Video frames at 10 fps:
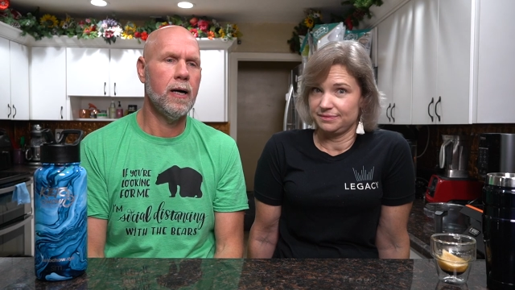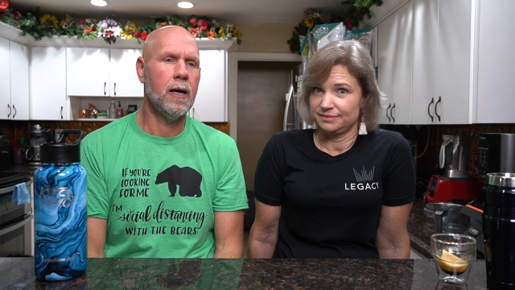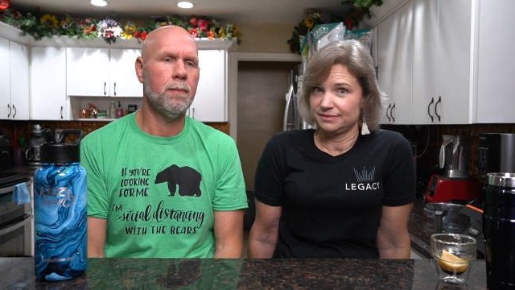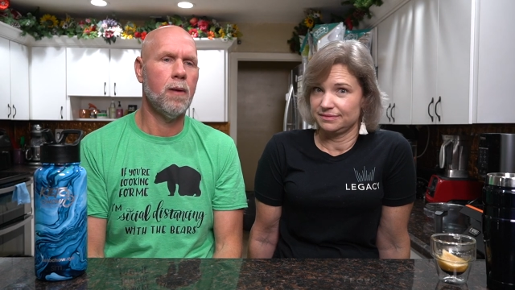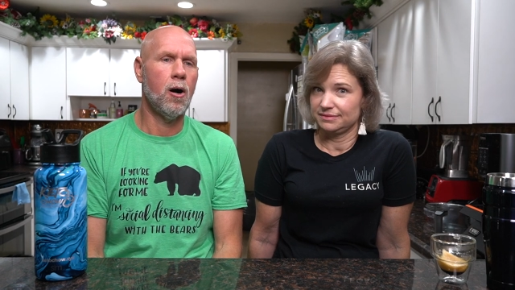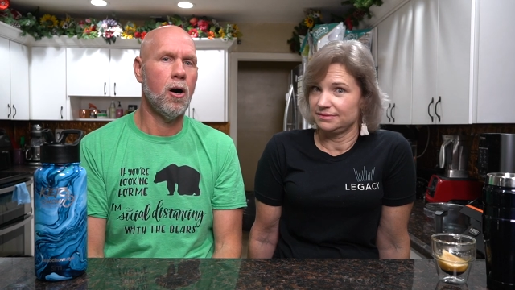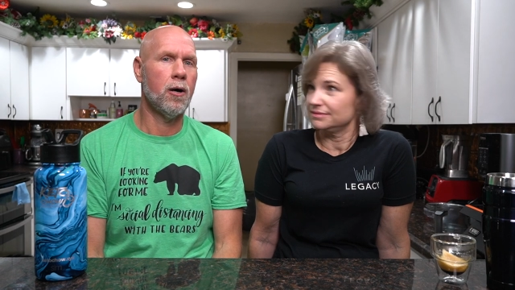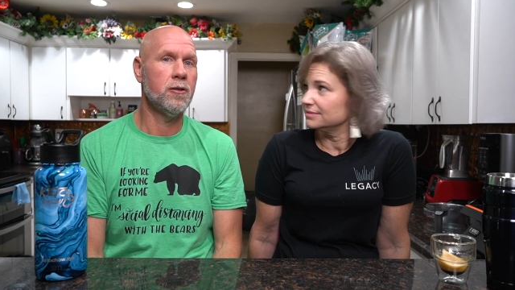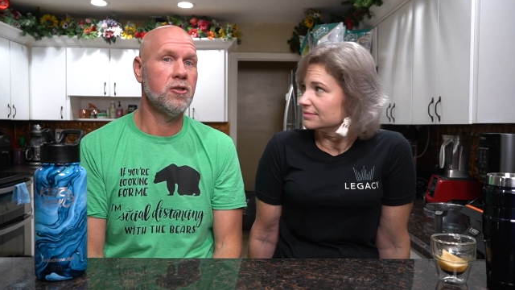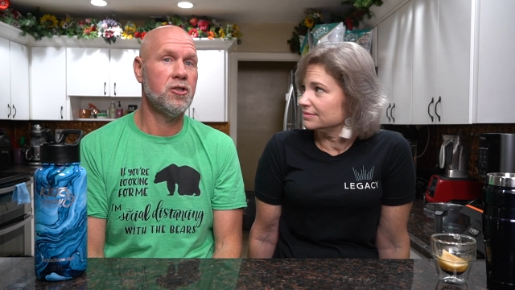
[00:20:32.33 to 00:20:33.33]

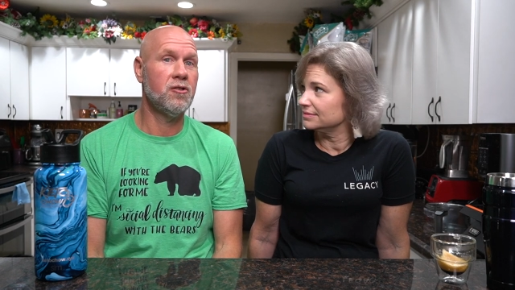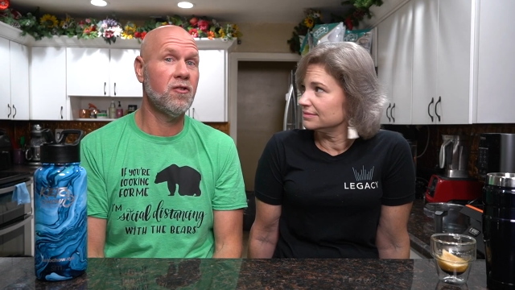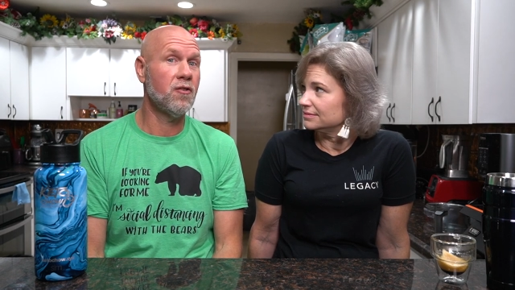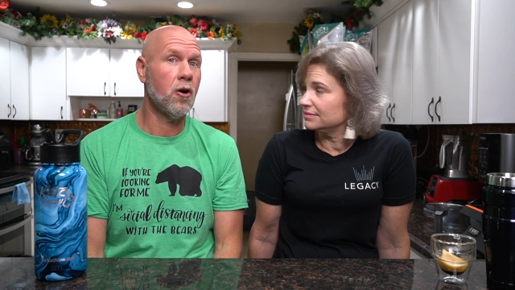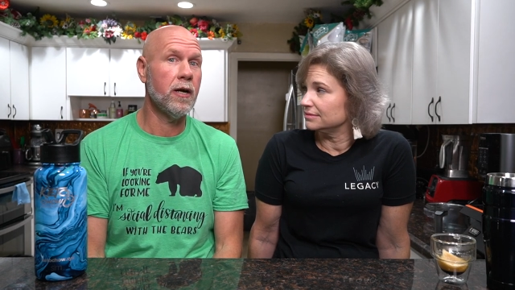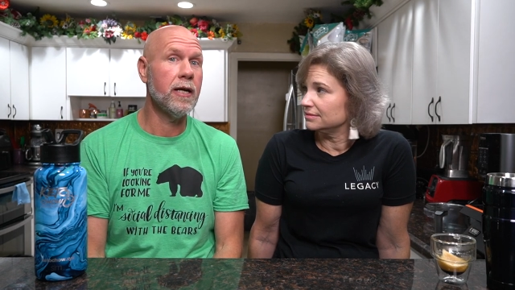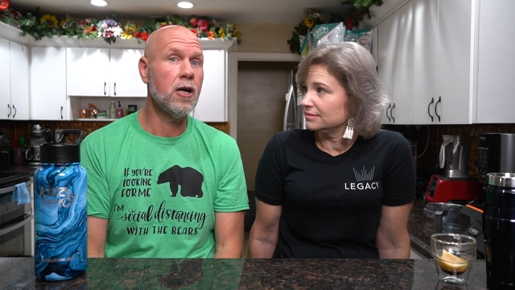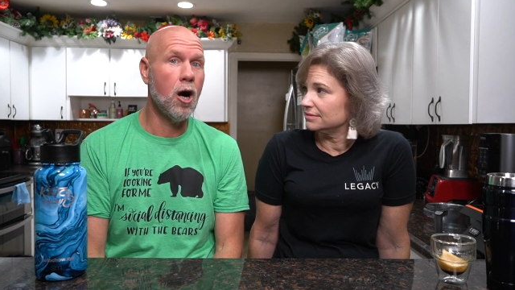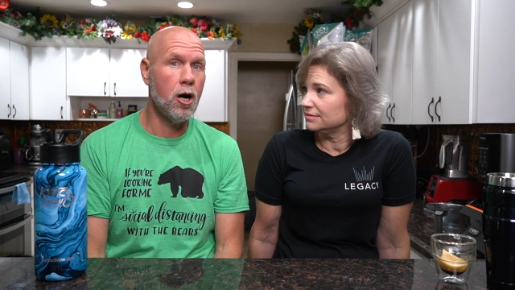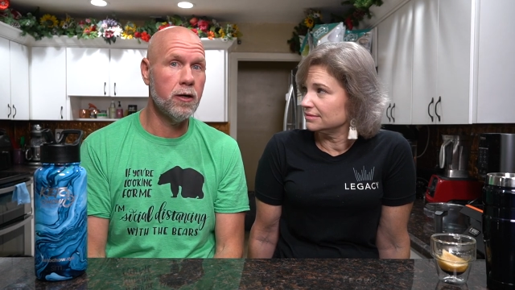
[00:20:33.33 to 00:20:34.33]
Speaker 1: are starting
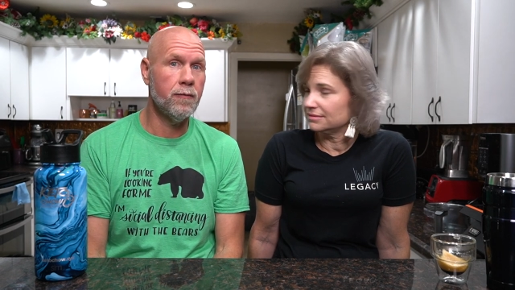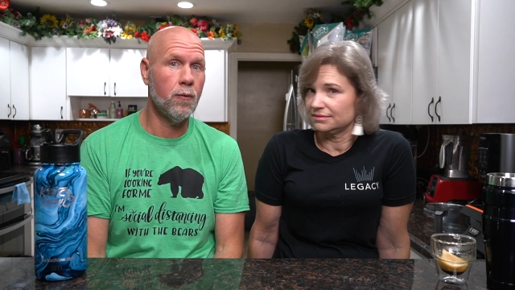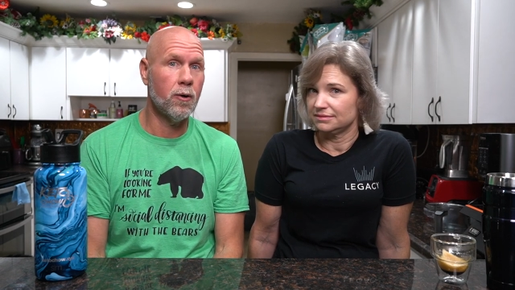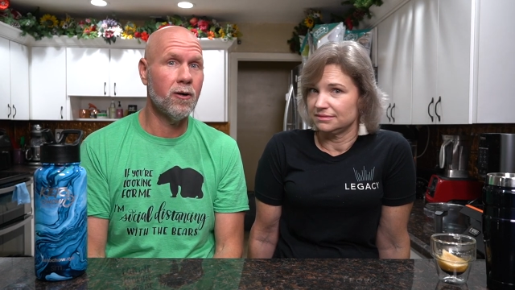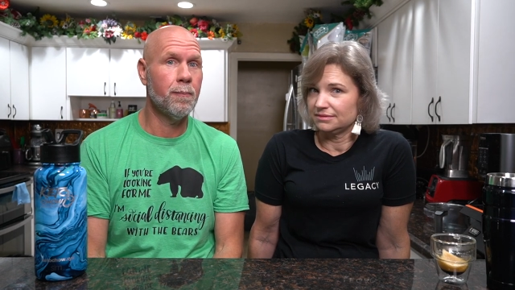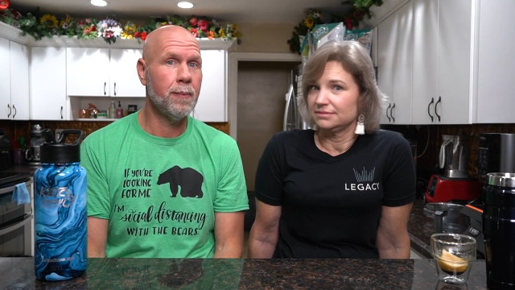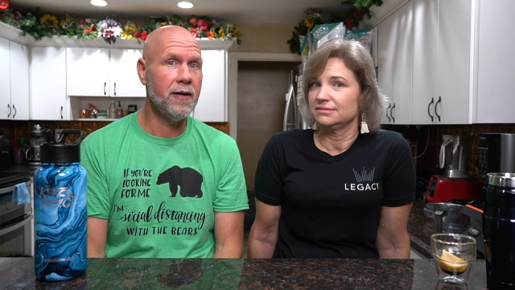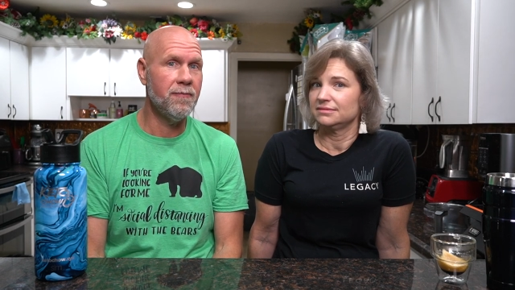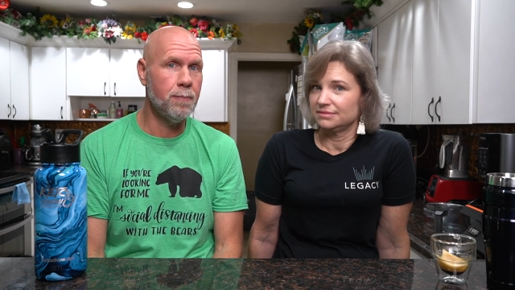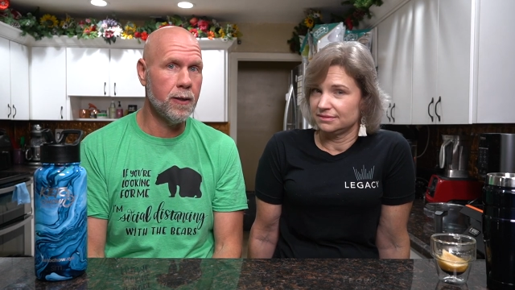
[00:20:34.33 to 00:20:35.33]
carnivore or
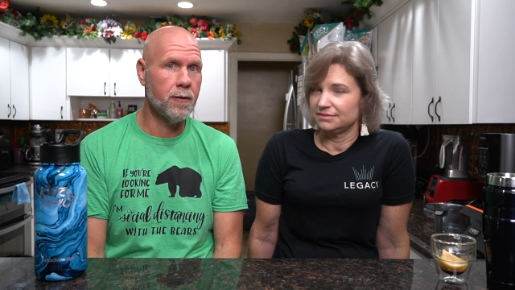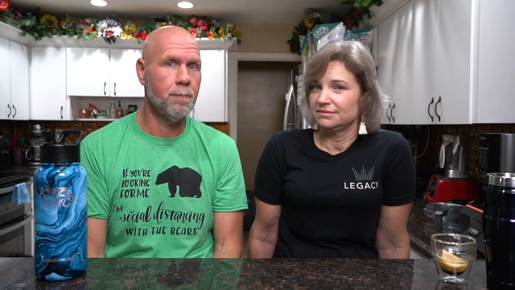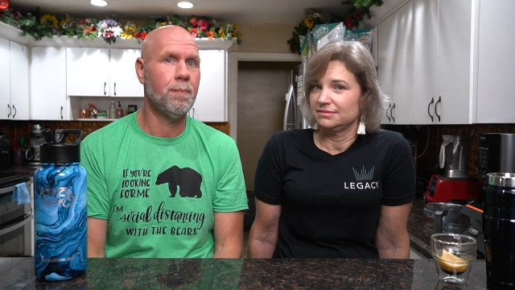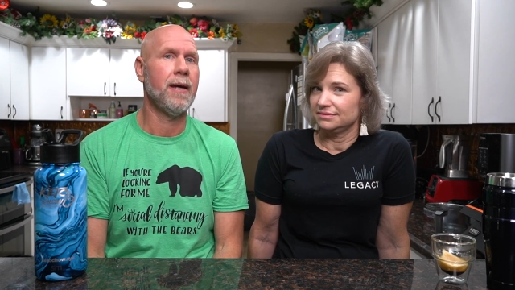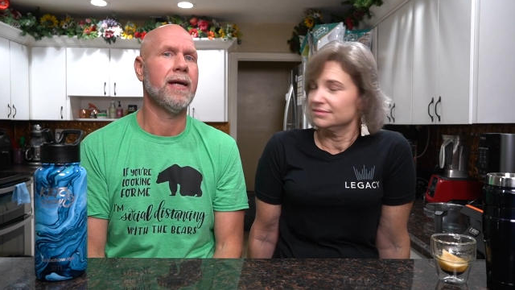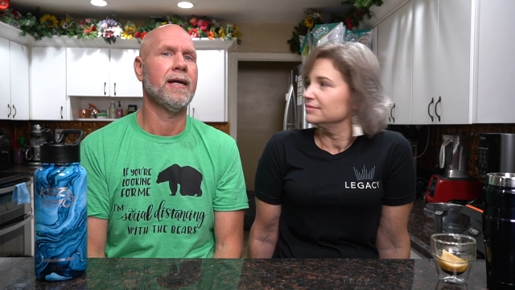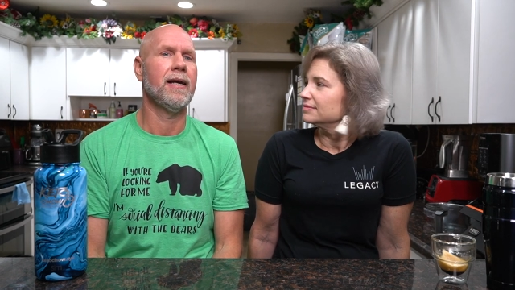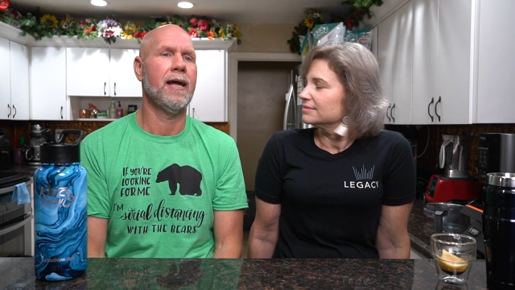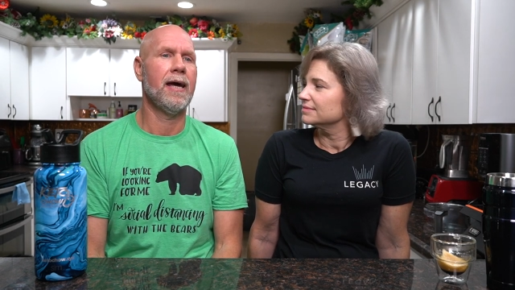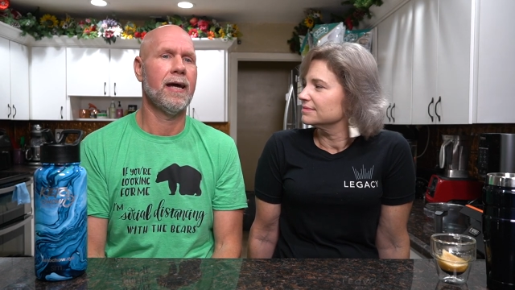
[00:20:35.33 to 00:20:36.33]
beef, butter, bacon,
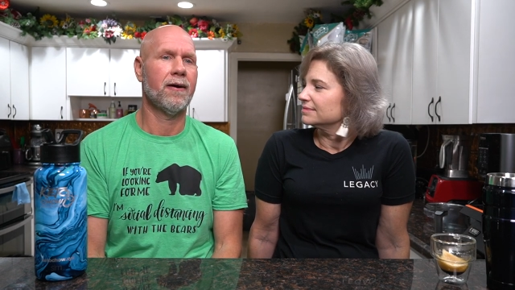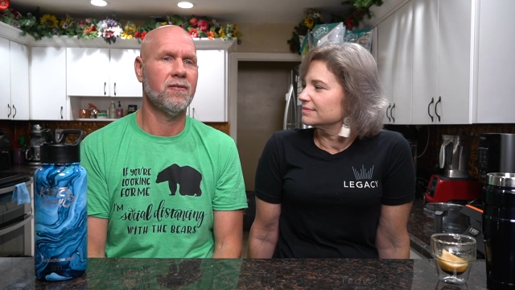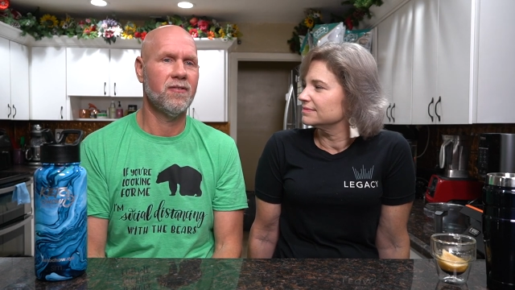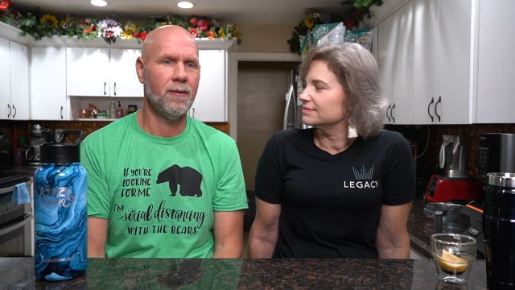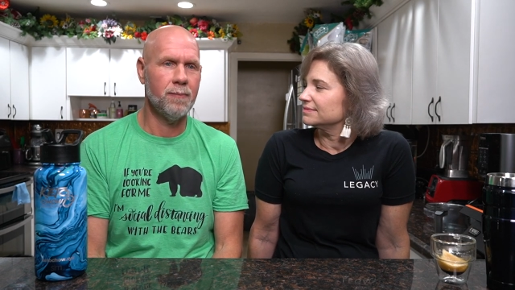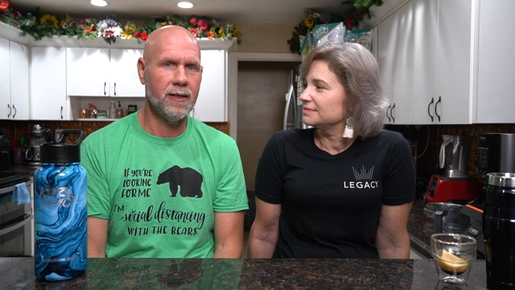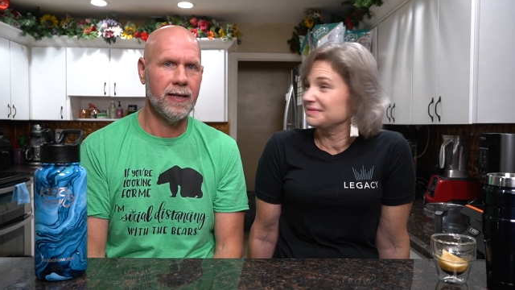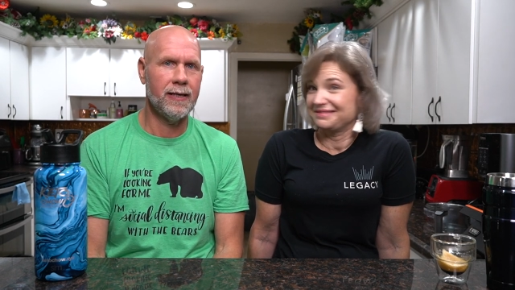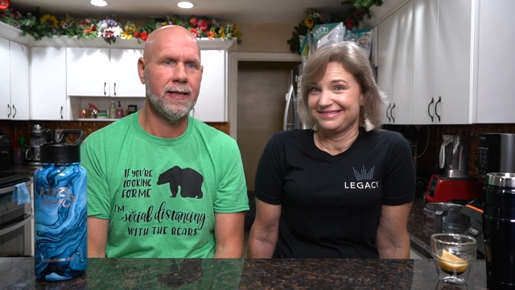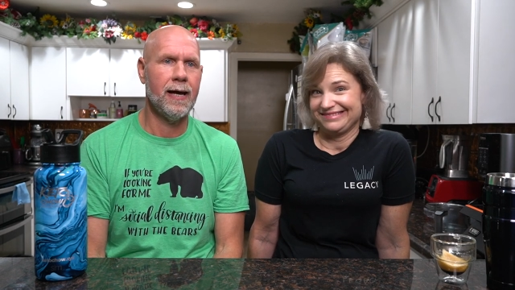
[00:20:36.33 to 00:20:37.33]
and egg or something
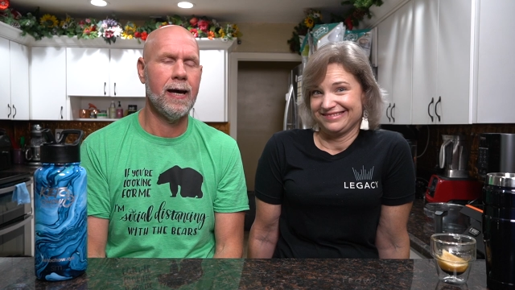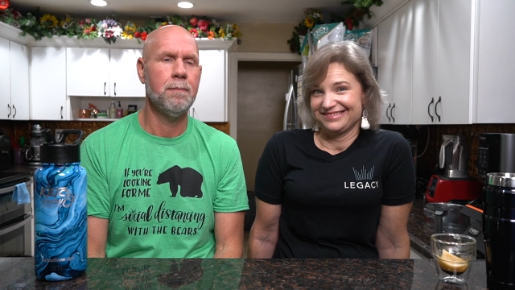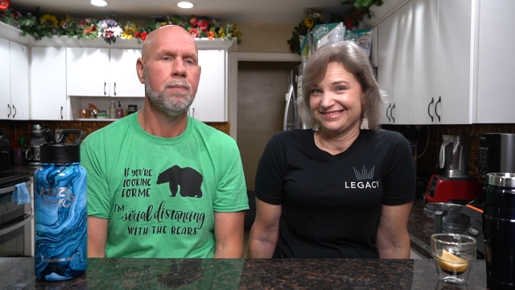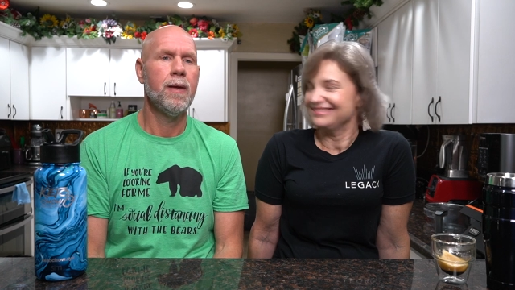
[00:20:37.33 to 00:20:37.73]
like that,